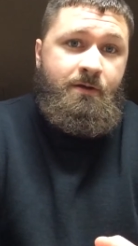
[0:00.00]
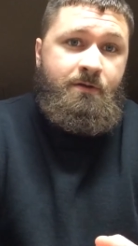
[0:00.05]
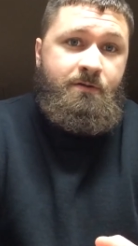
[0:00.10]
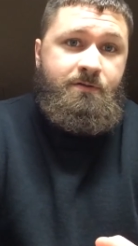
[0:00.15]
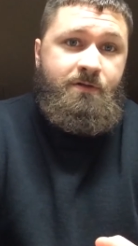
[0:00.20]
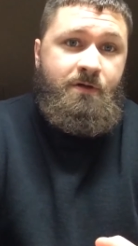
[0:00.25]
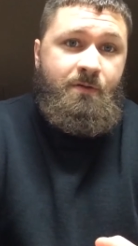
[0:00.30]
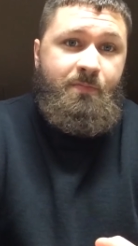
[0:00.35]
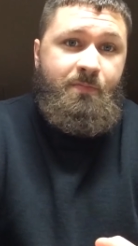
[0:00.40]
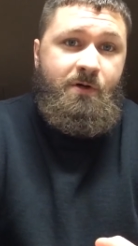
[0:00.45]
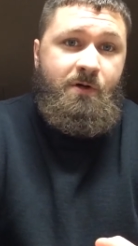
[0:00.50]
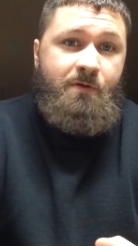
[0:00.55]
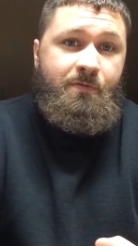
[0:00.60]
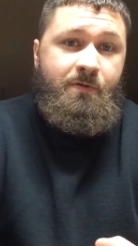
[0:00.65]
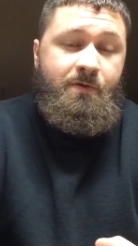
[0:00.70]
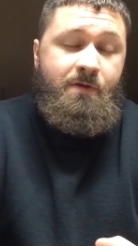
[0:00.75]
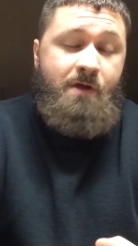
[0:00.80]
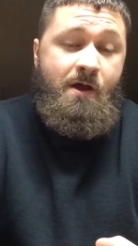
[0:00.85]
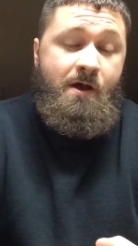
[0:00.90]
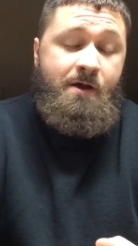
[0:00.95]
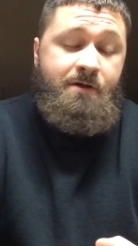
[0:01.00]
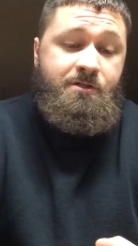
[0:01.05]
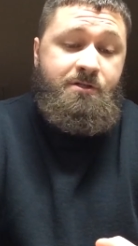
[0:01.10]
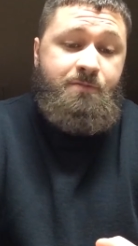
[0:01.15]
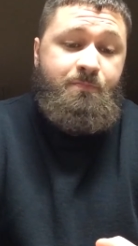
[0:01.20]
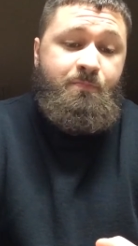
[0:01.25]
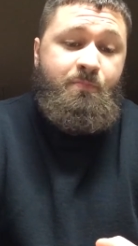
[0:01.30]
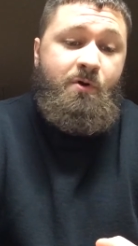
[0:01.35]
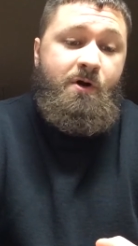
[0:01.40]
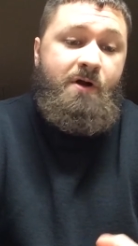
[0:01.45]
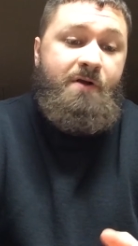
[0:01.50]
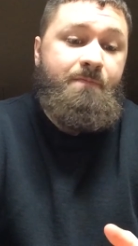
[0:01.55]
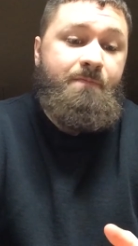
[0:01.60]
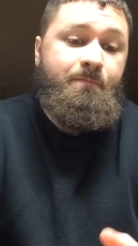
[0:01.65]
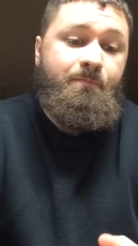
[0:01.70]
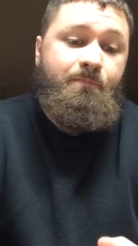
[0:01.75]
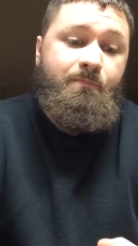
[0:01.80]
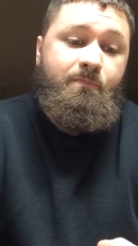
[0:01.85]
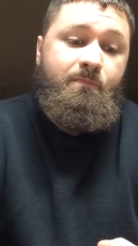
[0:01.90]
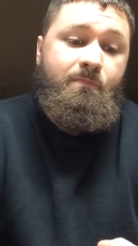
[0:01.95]
dump out the ash, but
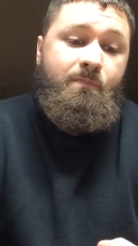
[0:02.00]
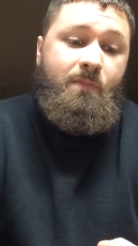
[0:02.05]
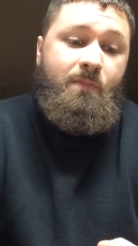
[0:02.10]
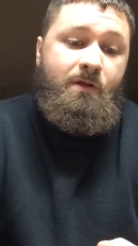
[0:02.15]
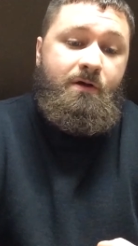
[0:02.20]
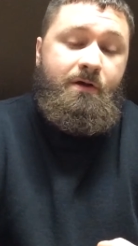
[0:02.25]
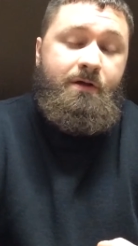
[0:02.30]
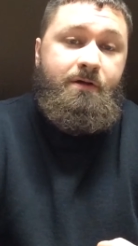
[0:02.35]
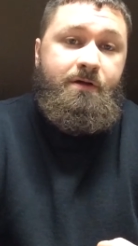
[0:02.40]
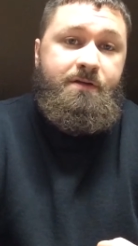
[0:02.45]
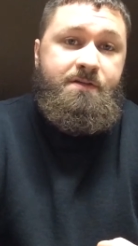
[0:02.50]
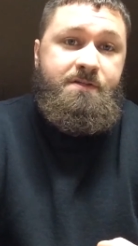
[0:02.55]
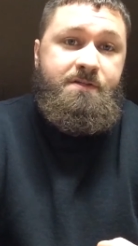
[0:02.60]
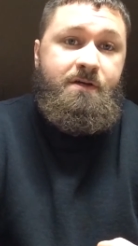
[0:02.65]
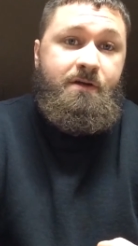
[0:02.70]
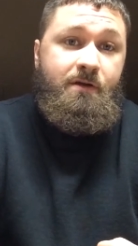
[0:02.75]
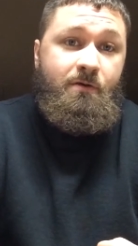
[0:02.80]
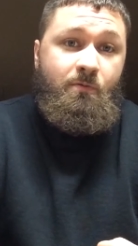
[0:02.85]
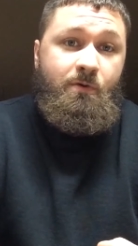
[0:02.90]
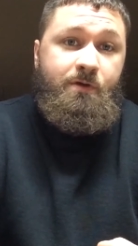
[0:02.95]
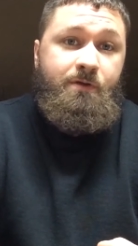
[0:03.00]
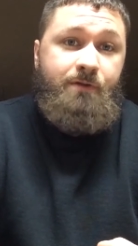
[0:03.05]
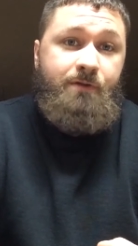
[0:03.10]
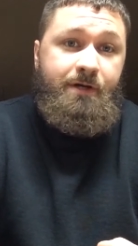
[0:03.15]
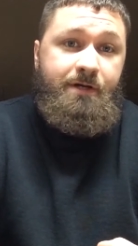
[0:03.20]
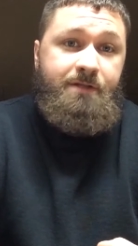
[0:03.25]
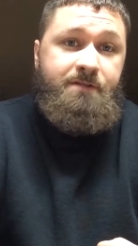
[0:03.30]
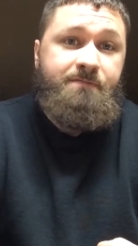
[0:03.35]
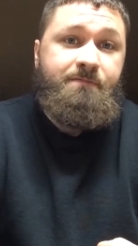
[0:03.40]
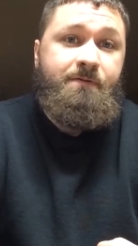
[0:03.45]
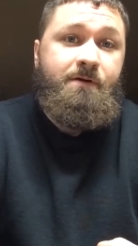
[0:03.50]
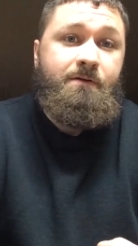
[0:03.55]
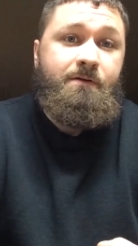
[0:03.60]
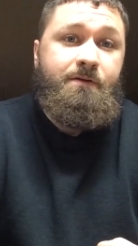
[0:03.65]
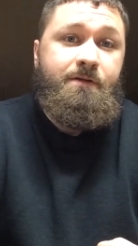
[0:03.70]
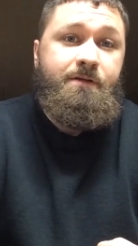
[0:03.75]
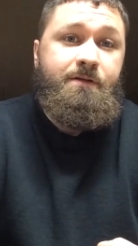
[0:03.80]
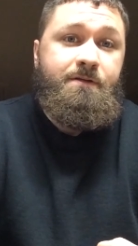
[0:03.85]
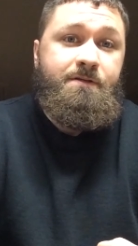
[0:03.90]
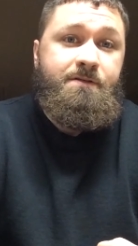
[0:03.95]
like I said, it relights
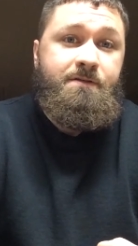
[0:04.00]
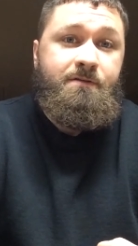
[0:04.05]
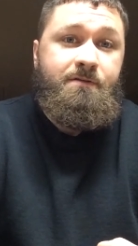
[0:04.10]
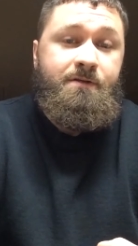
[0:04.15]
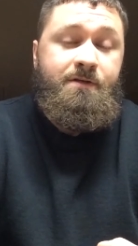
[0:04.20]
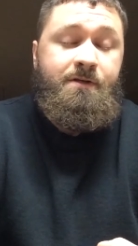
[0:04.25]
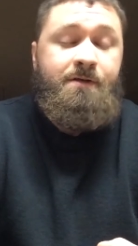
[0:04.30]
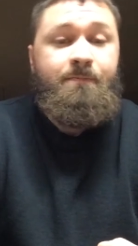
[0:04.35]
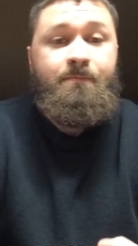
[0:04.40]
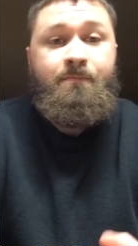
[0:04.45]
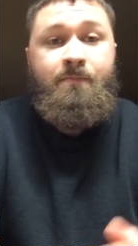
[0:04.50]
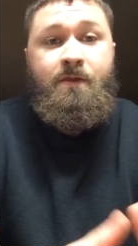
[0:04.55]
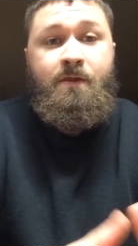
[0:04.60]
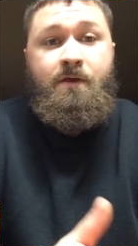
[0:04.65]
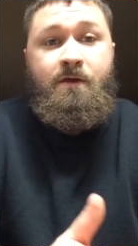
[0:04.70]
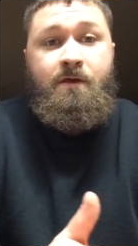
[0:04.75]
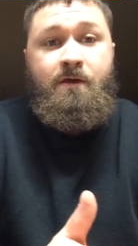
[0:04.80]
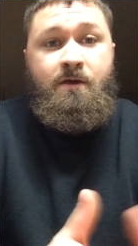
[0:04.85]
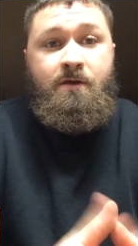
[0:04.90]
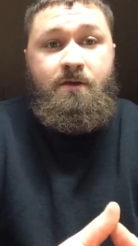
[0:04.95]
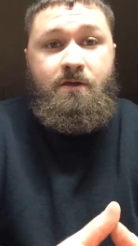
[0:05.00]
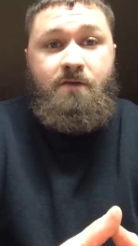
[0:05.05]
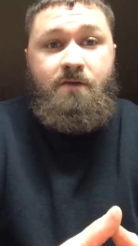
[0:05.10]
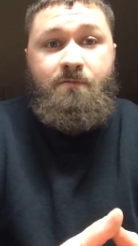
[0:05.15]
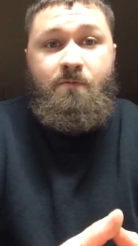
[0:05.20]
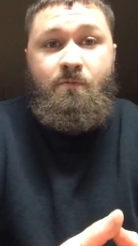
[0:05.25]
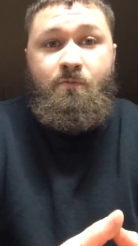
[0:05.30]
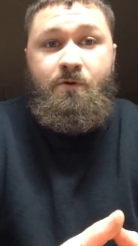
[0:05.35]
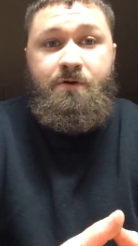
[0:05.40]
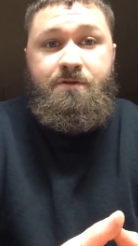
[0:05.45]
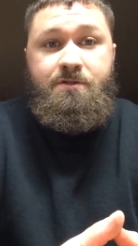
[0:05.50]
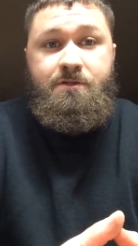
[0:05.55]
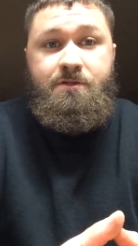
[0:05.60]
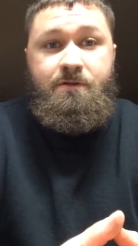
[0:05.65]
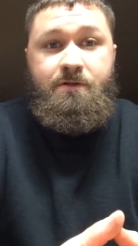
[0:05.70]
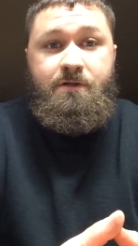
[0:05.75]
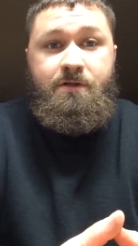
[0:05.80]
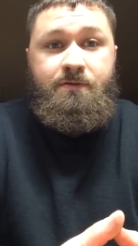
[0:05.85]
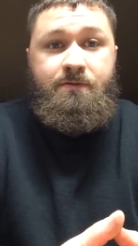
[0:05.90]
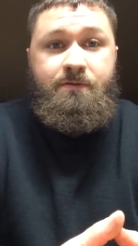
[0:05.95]
fairly easily, even once you
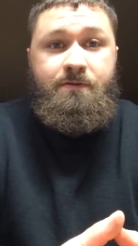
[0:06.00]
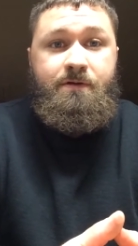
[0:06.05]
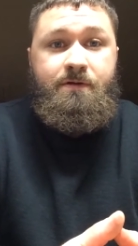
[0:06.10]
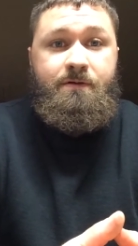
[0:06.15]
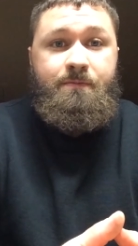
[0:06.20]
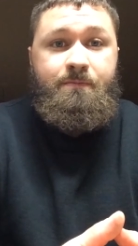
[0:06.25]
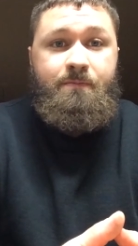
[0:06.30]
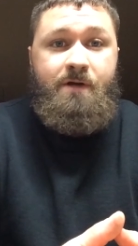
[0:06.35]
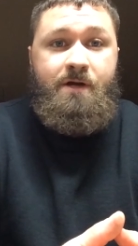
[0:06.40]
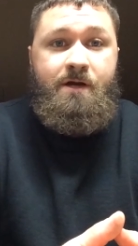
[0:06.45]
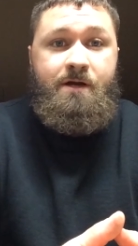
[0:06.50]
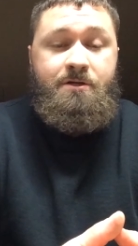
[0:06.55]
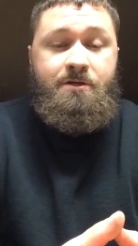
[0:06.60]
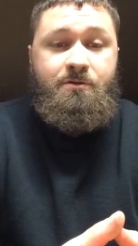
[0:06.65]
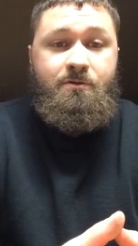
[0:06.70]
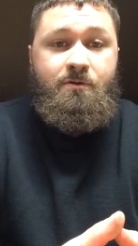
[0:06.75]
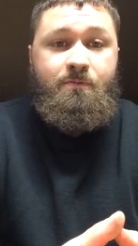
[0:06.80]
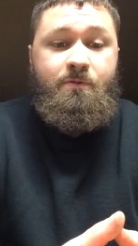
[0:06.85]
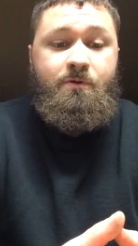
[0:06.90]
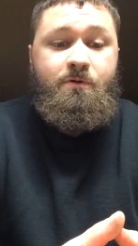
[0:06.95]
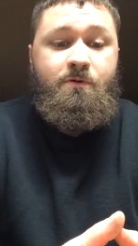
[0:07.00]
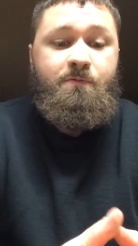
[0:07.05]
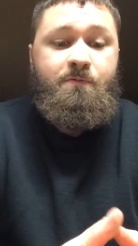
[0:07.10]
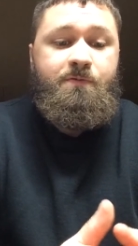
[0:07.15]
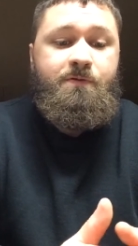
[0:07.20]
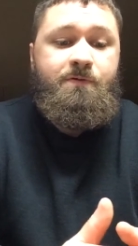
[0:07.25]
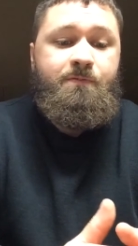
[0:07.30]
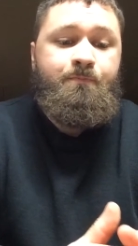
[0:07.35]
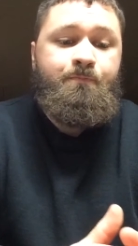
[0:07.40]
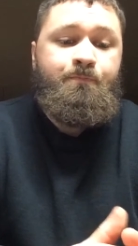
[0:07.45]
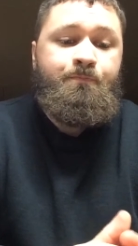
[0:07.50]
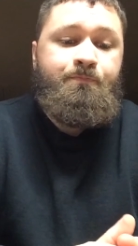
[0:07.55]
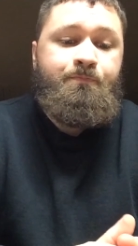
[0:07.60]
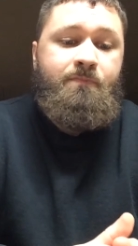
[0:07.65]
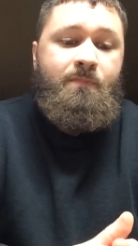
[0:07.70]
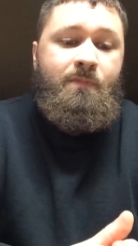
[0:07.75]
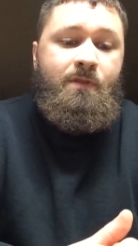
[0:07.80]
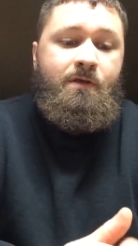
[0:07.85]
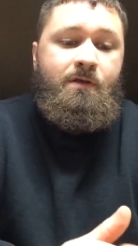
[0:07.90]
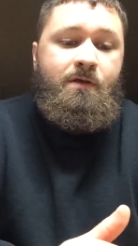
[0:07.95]
get the ash removed.
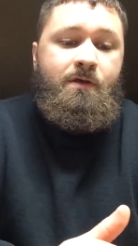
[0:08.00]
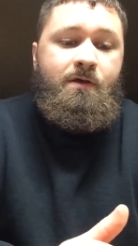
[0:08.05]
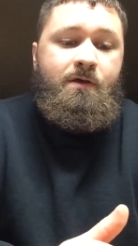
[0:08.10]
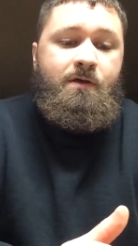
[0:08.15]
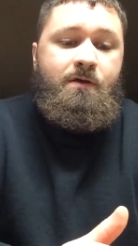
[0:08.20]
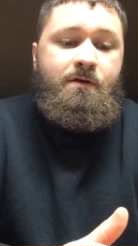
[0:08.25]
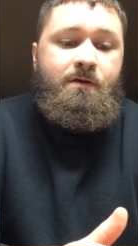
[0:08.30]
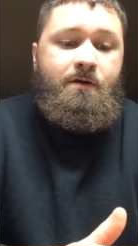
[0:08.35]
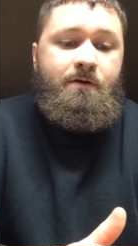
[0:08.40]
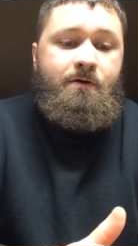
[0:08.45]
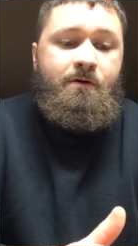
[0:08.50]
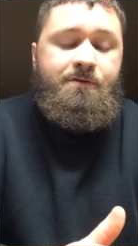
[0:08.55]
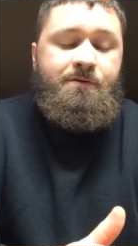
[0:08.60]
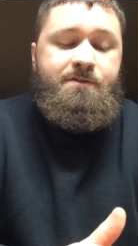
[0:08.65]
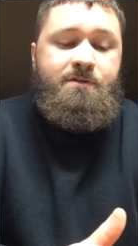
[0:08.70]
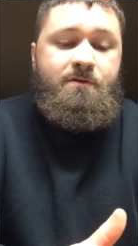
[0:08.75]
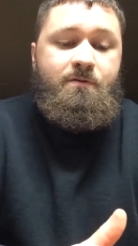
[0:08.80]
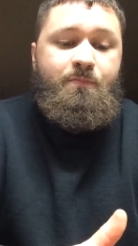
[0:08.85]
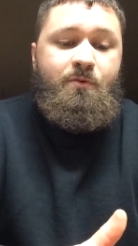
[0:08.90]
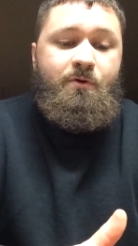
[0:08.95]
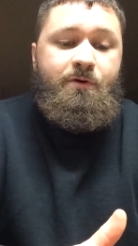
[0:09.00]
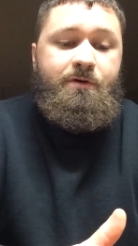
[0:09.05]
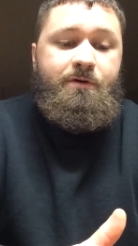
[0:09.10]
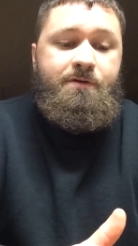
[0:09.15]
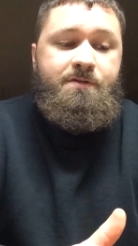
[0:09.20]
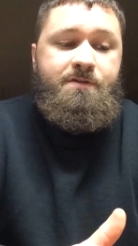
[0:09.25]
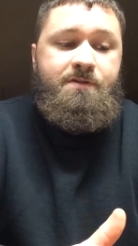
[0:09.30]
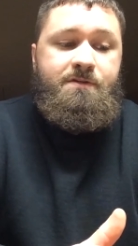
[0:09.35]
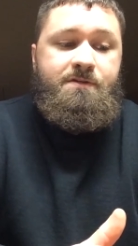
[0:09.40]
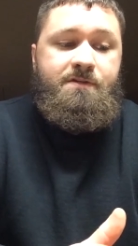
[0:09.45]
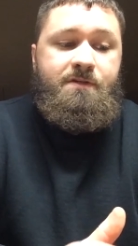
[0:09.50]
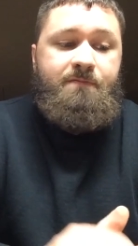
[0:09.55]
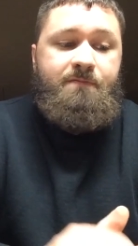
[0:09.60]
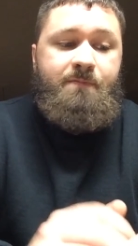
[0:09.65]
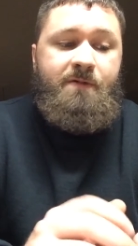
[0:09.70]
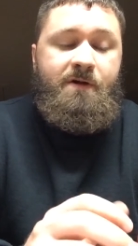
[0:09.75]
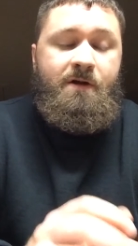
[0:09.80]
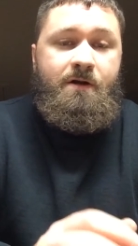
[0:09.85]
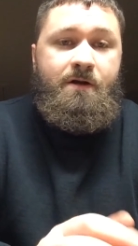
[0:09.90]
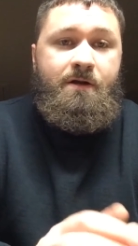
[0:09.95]
It also produces a
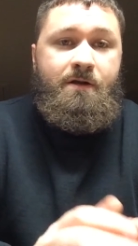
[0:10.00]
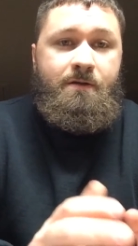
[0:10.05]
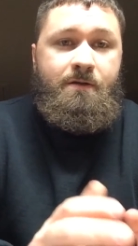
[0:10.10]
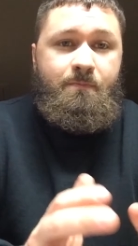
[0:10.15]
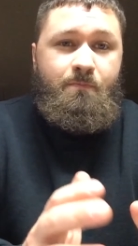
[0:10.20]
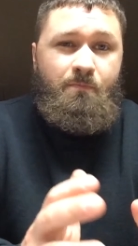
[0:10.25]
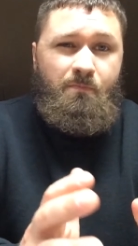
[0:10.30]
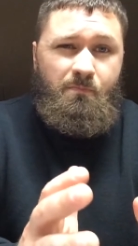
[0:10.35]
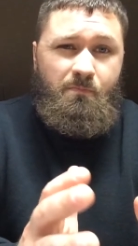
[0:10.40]
very